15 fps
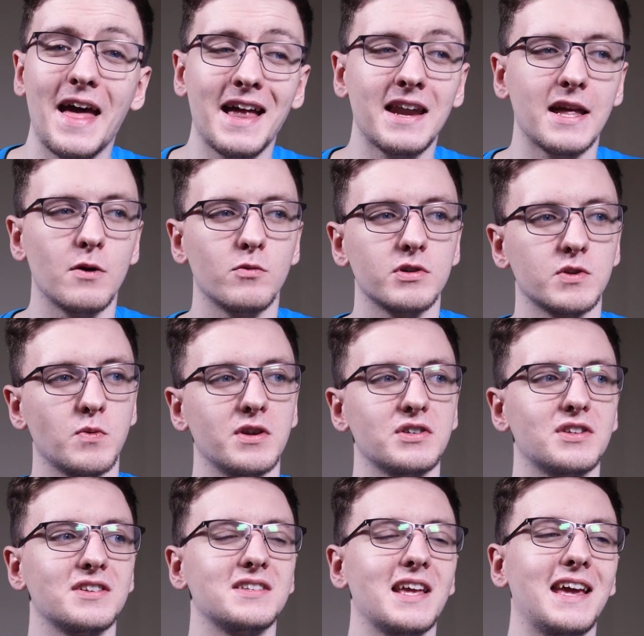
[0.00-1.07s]
then it will switch
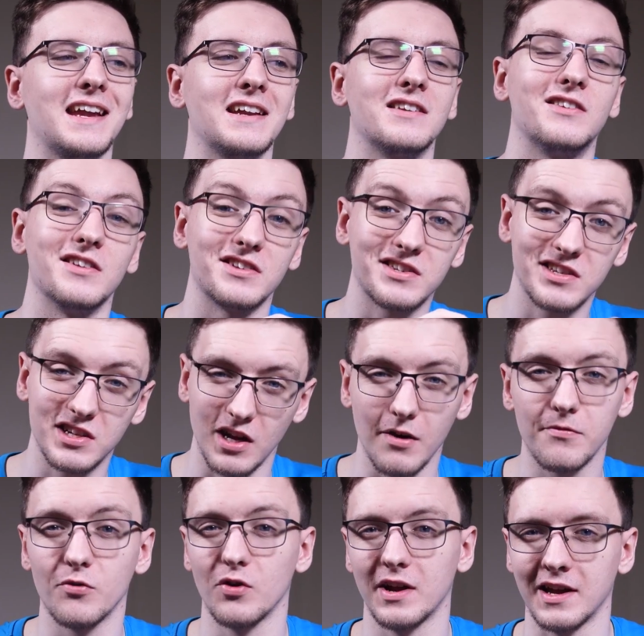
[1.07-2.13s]
to saying
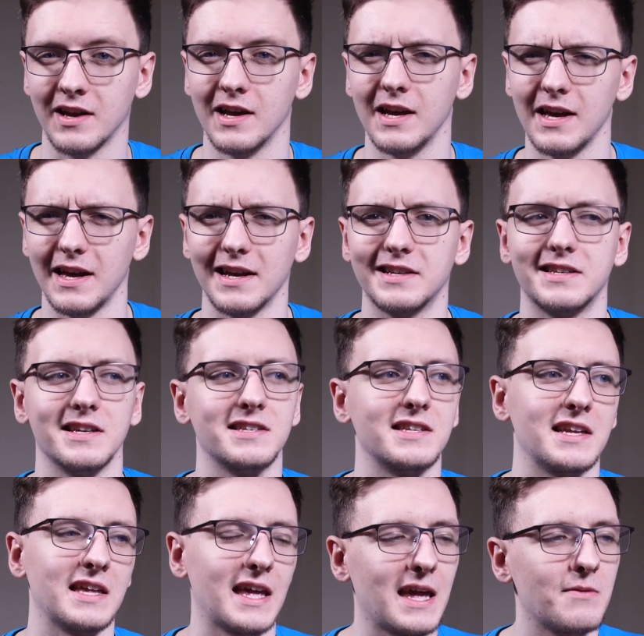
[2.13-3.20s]
discovering
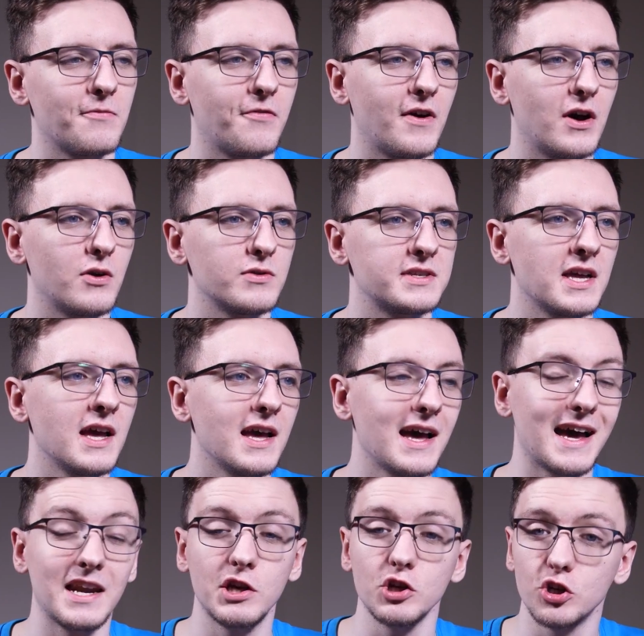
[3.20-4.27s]
existing game files,
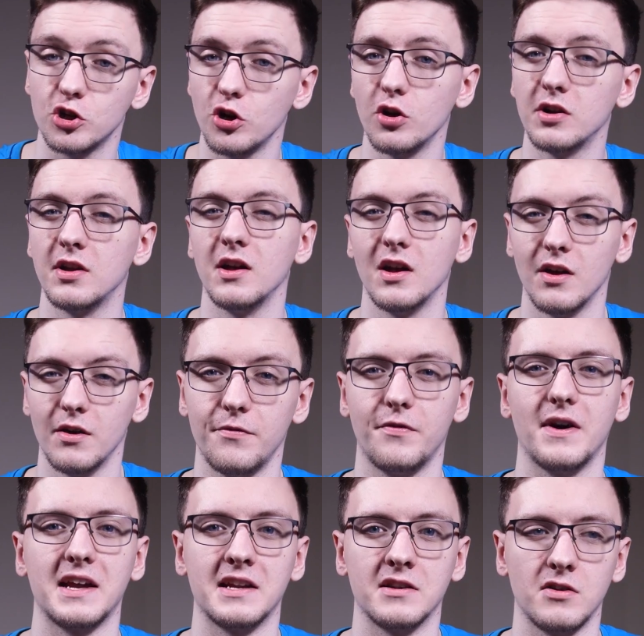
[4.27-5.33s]
and it should
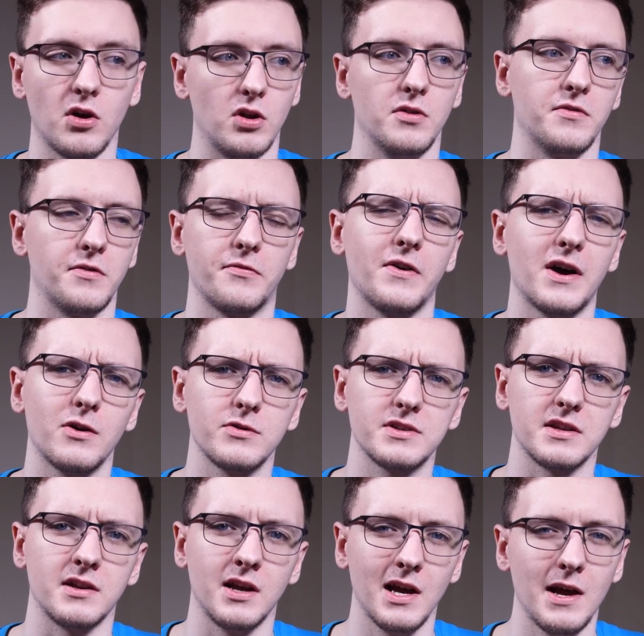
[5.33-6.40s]
find all of the files,
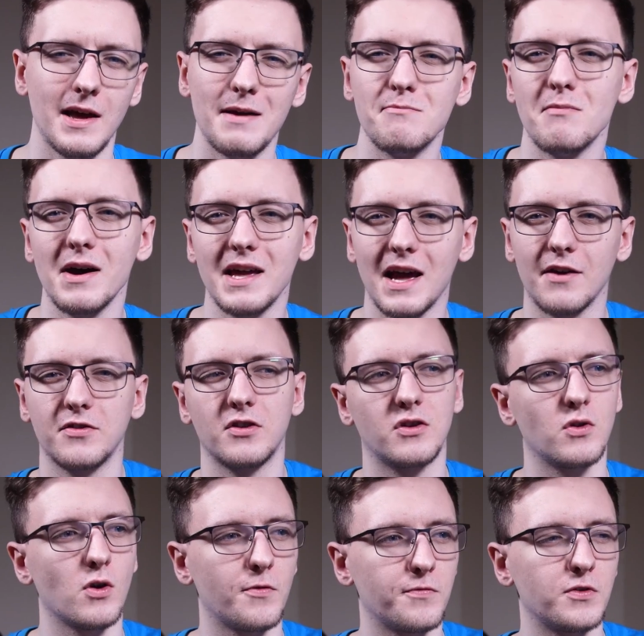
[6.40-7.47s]
and it might have to
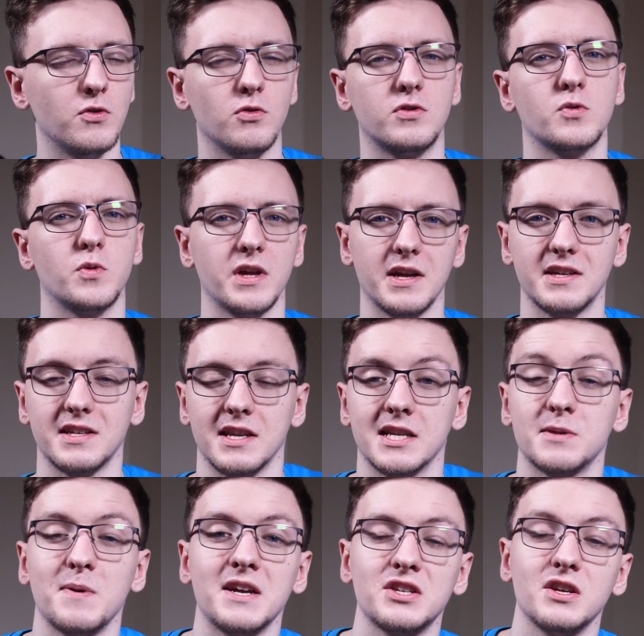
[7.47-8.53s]
do a few tweaks, and
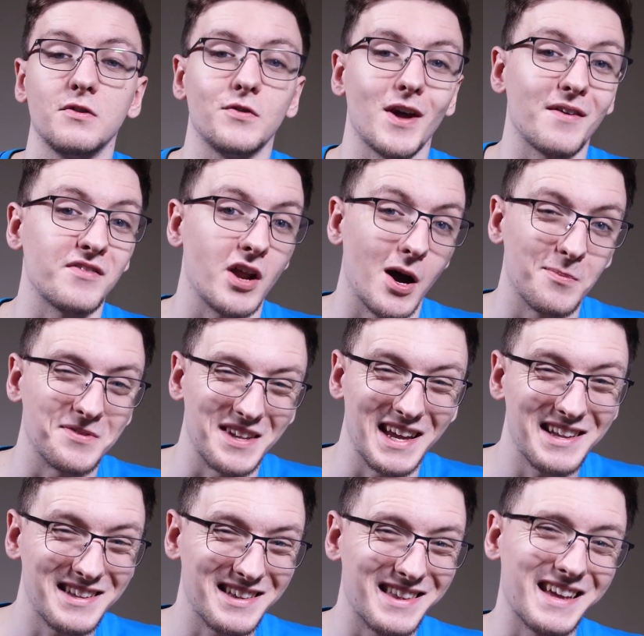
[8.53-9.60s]
especially if you haven't
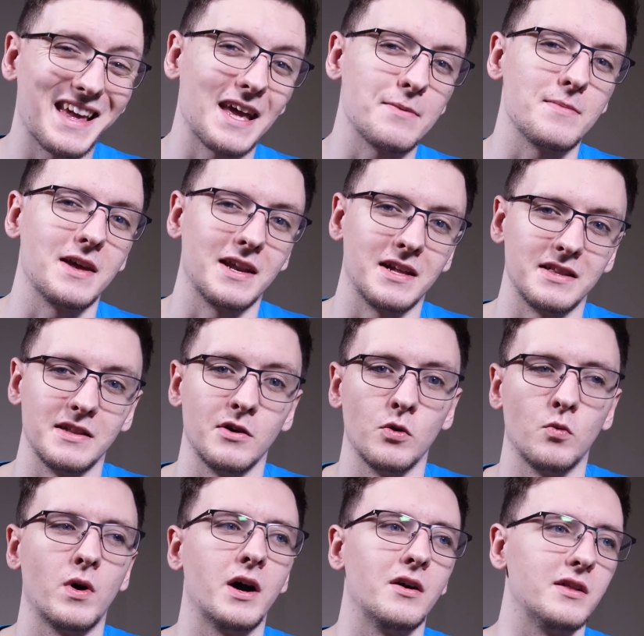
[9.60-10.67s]
updated the game in a
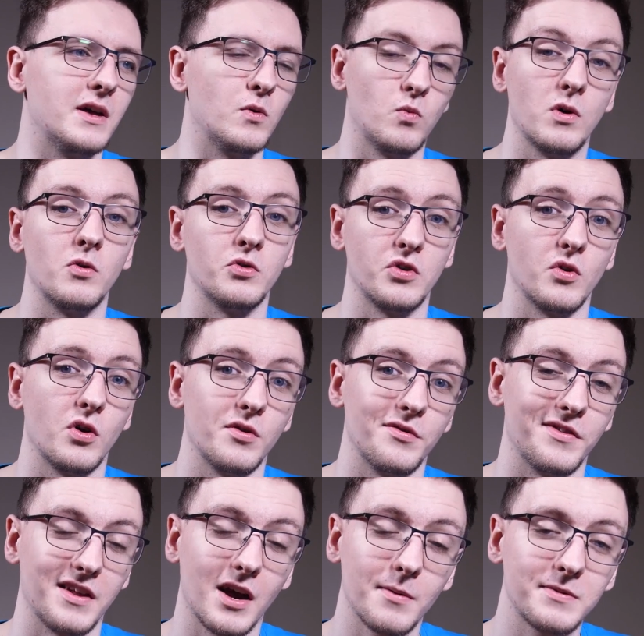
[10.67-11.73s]
little while, it will do all
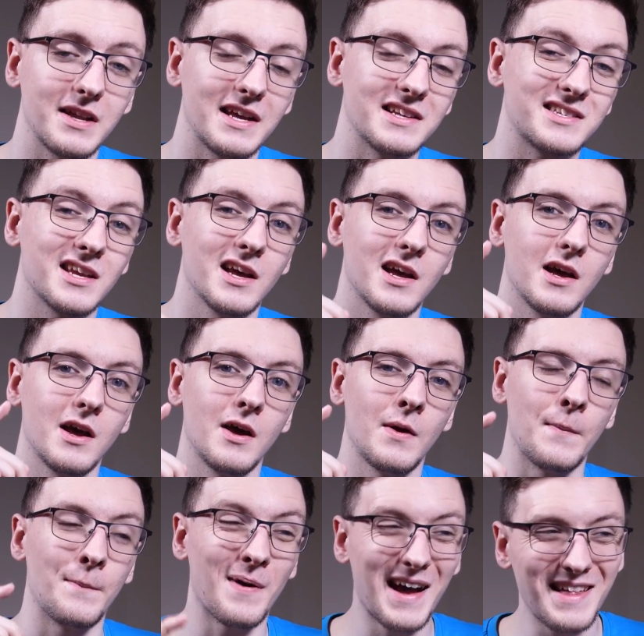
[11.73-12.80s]
of the updates.
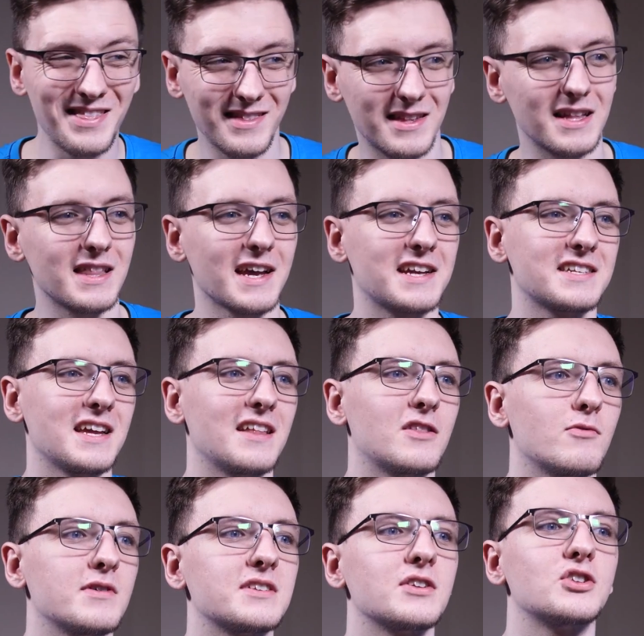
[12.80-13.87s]
And like I said,
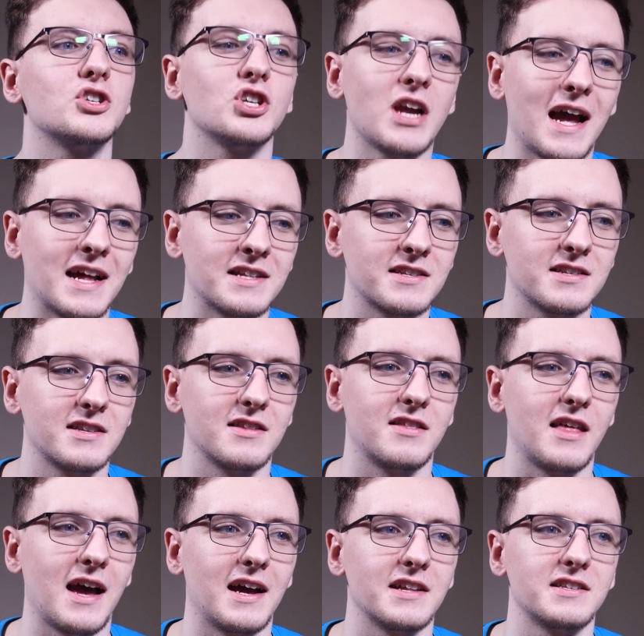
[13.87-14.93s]
there is a chance
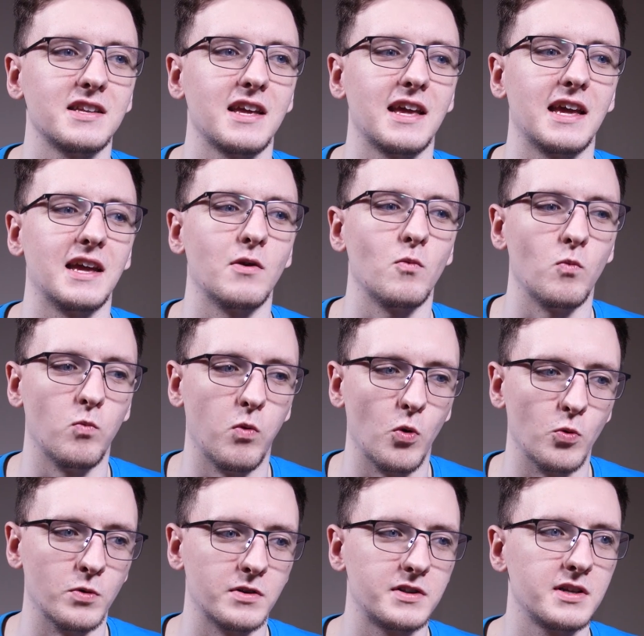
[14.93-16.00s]
that it
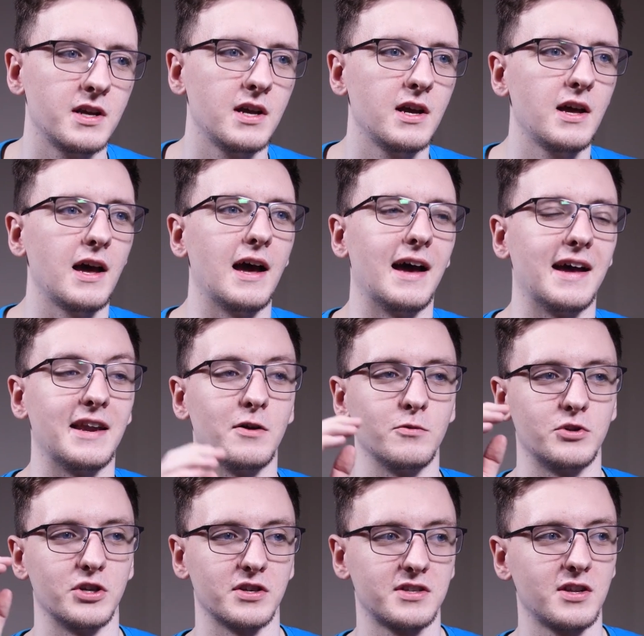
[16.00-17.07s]
won't, and it
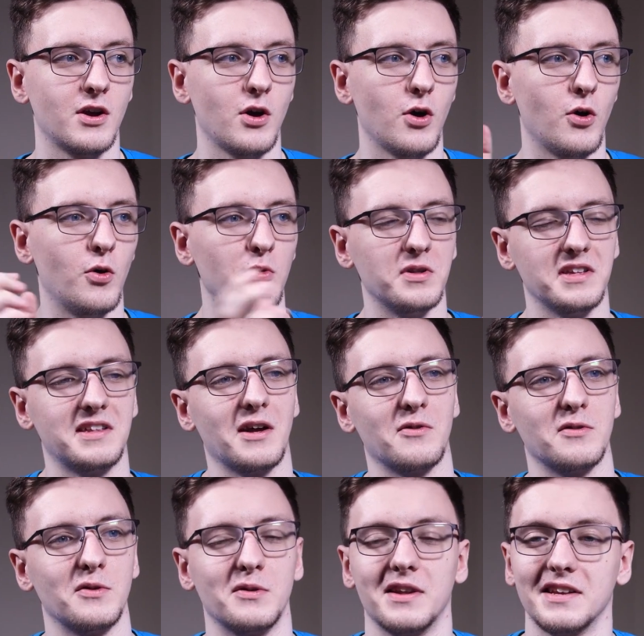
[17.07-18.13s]
will just wholly
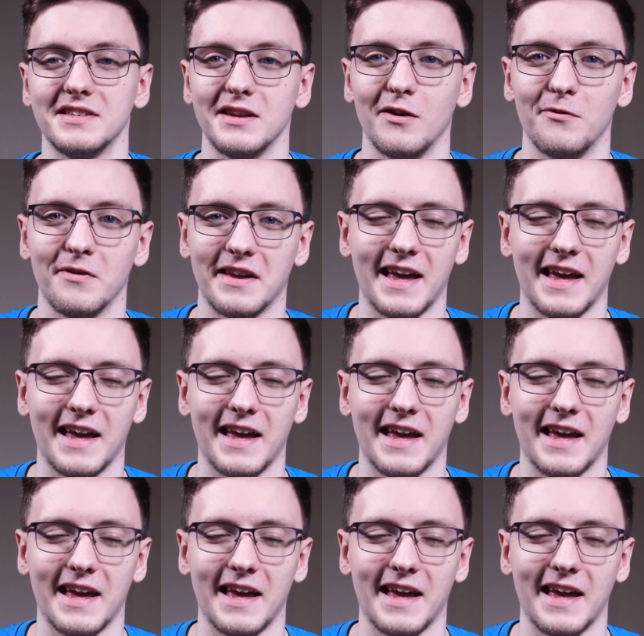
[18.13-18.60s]
download itself